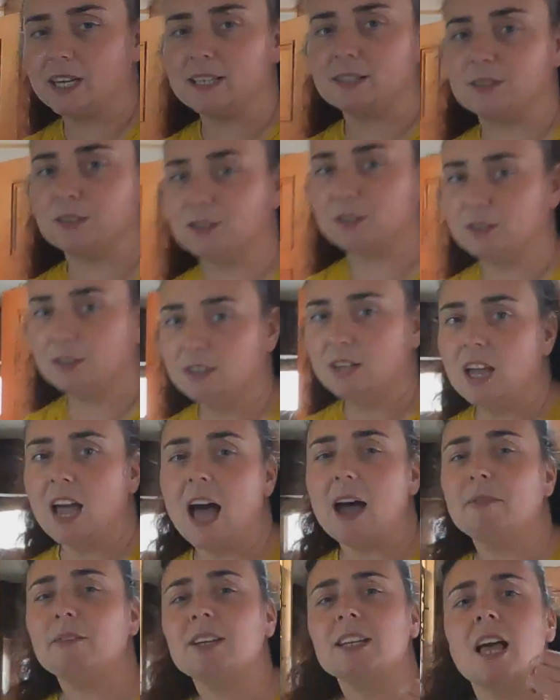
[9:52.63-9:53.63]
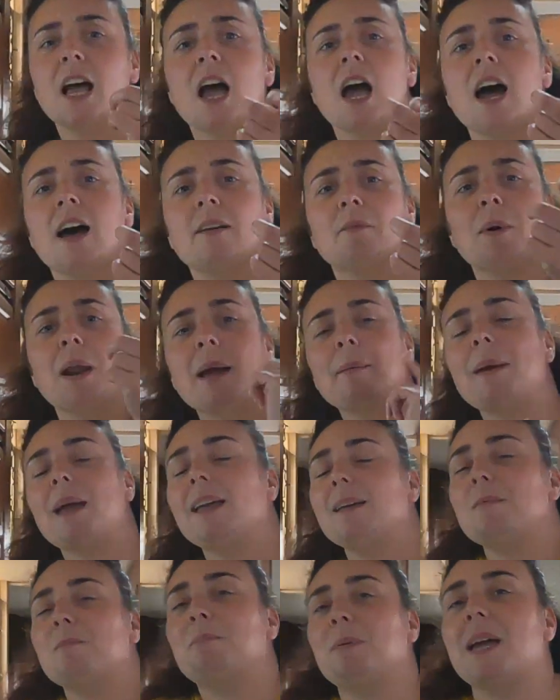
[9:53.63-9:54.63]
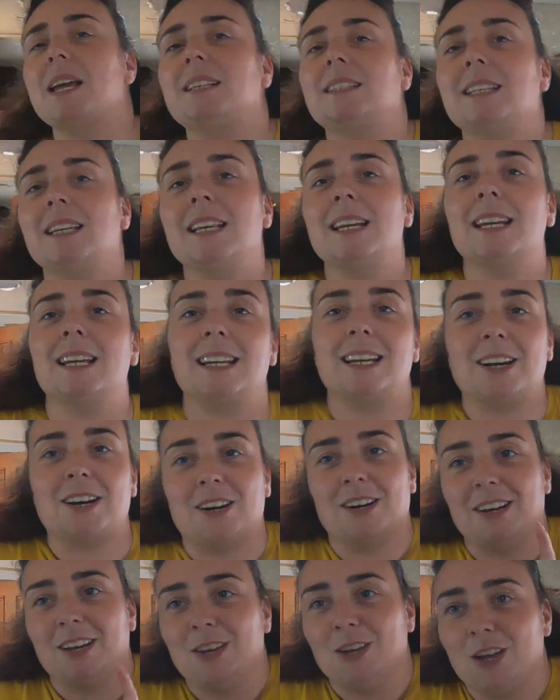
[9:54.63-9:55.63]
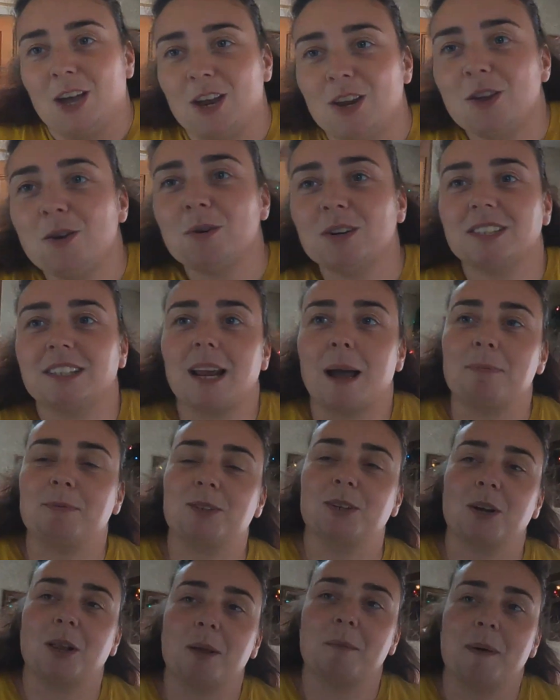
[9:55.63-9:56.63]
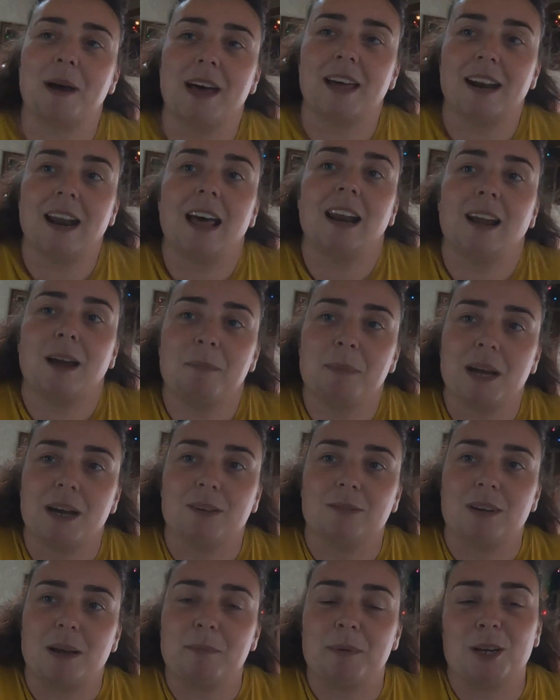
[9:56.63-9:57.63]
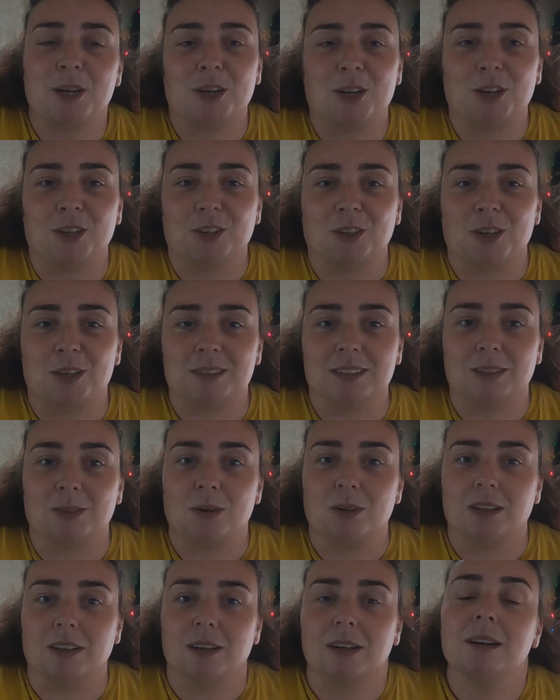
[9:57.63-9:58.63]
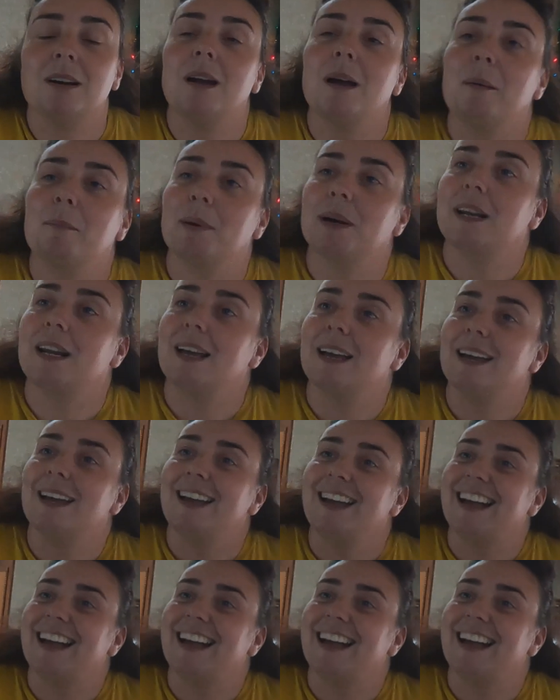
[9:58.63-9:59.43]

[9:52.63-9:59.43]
please. When I made baked ziti in here, and you were skeptical about it, how'd it come out? I mean, I could have cooked it longer, but